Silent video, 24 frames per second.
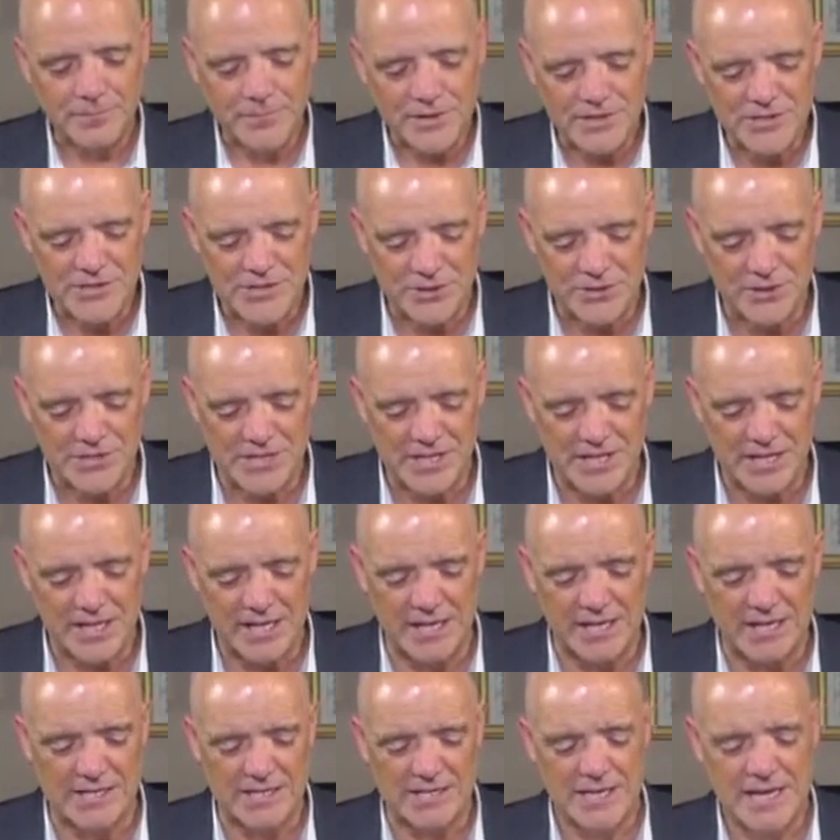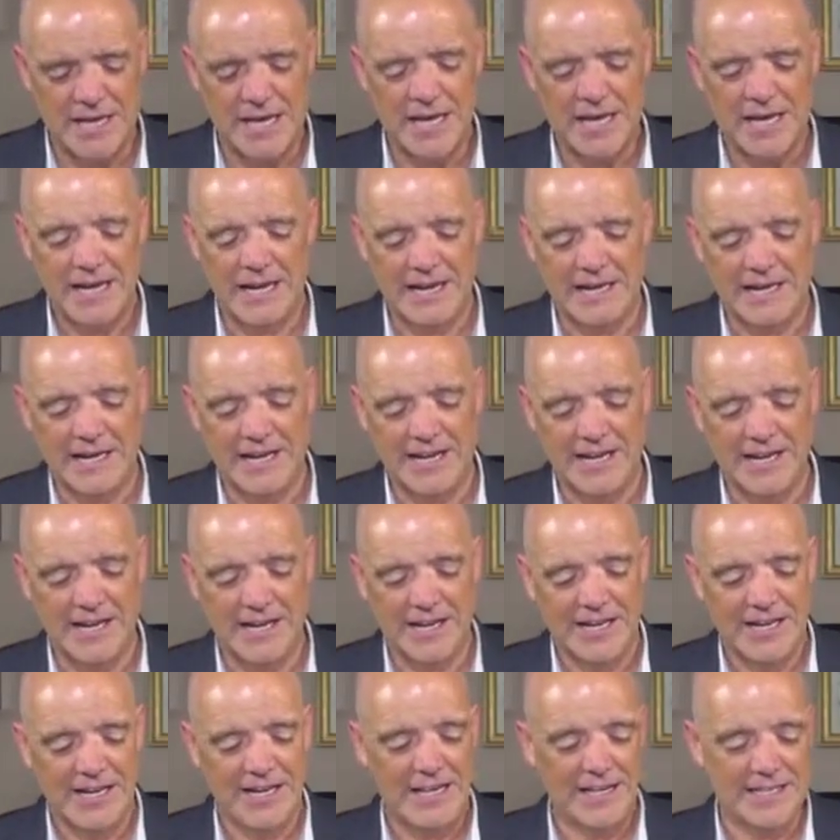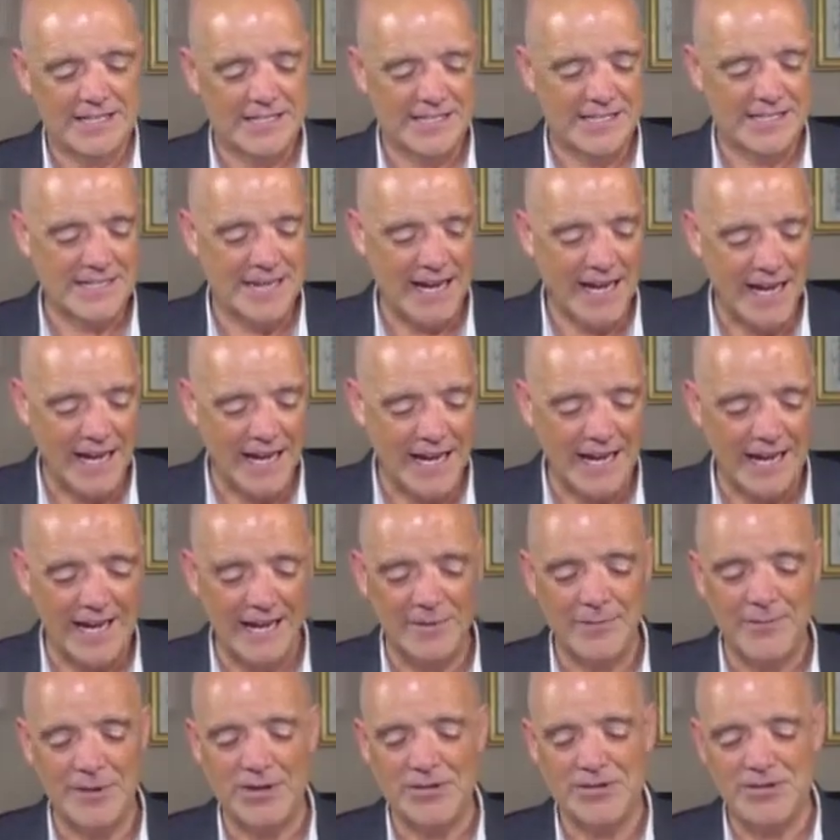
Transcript: So he says, hey, now it's time